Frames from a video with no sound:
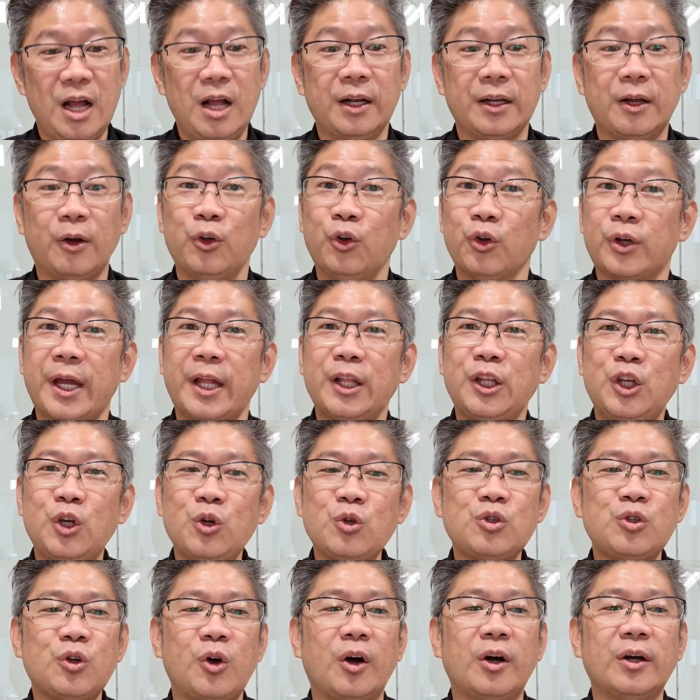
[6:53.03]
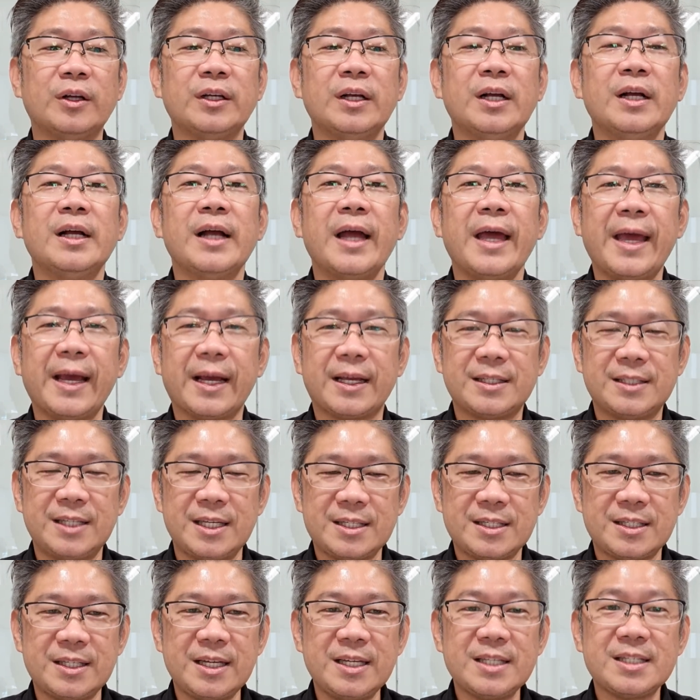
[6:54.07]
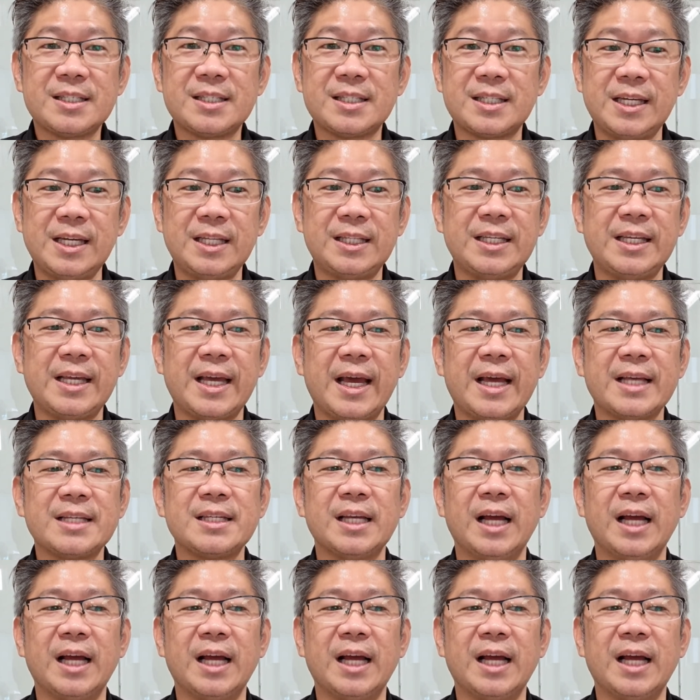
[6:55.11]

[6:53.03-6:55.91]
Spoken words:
Now, you can use your existing CDS